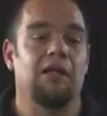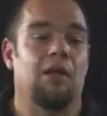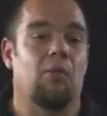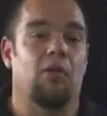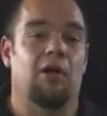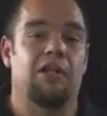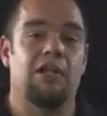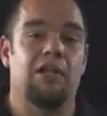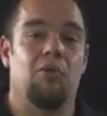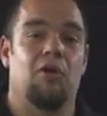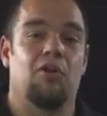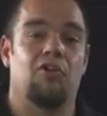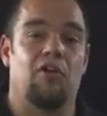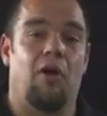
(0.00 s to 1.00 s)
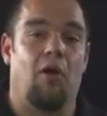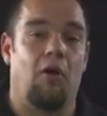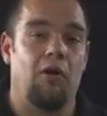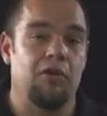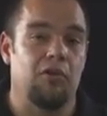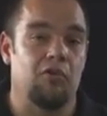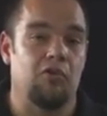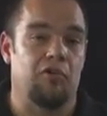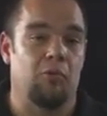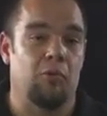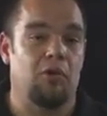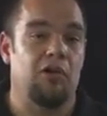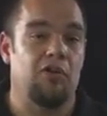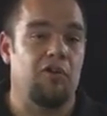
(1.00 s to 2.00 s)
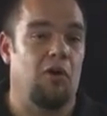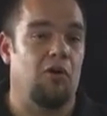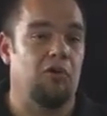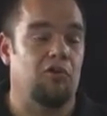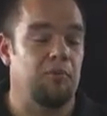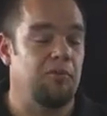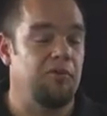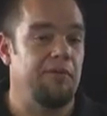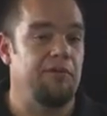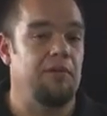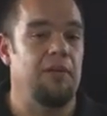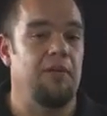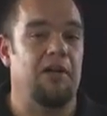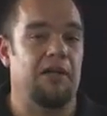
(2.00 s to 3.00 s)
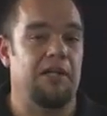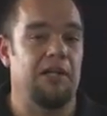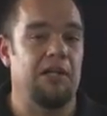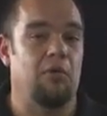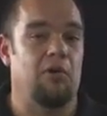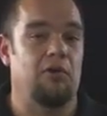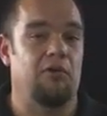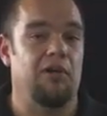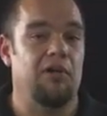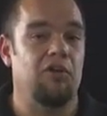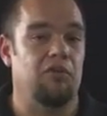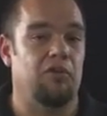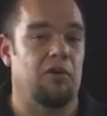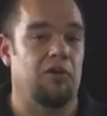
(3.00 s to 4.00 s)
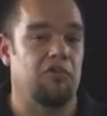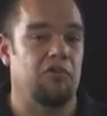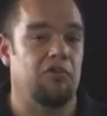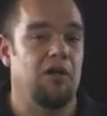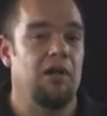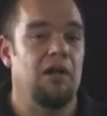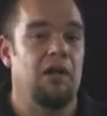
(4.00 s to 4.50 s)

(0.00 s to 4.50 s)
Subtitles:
Now, where keywords are used, and we're going to talk specifically about keyword research